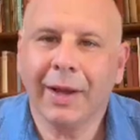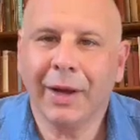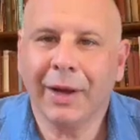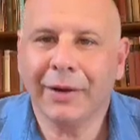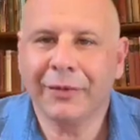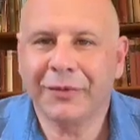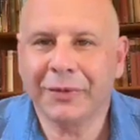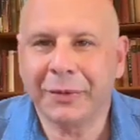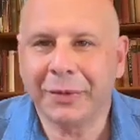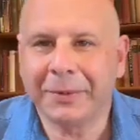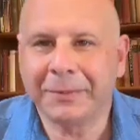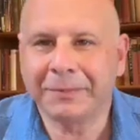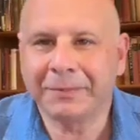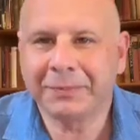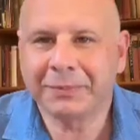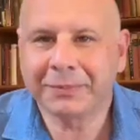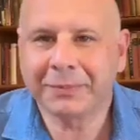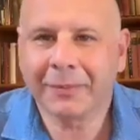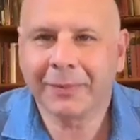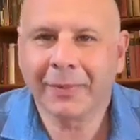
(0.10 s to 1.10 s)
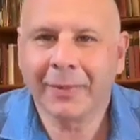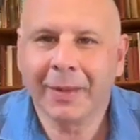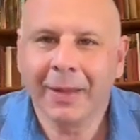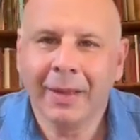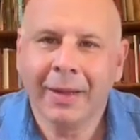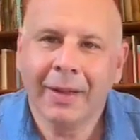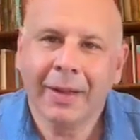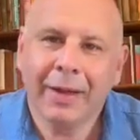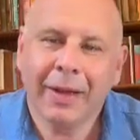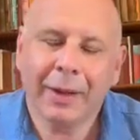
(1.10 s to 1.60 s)
Hi everyone.
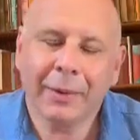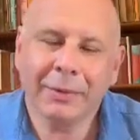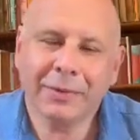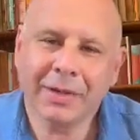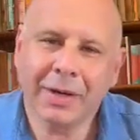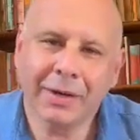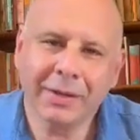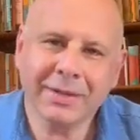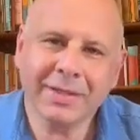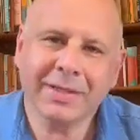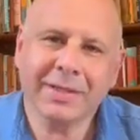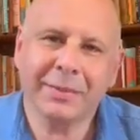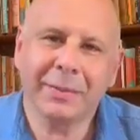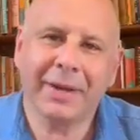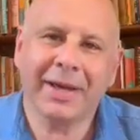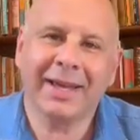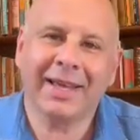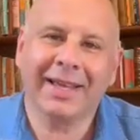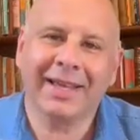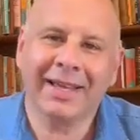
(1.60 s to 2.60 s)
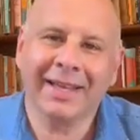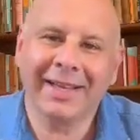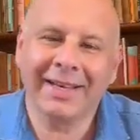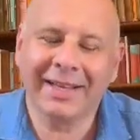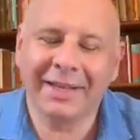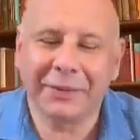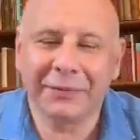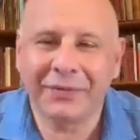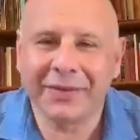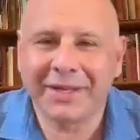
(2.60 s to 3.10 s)
I was asked to make a
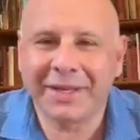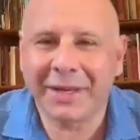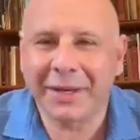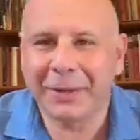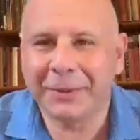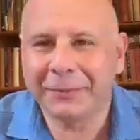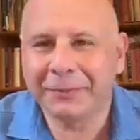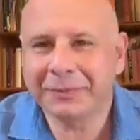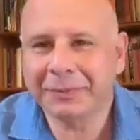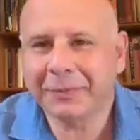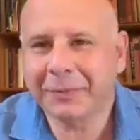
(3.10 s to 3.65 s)
little video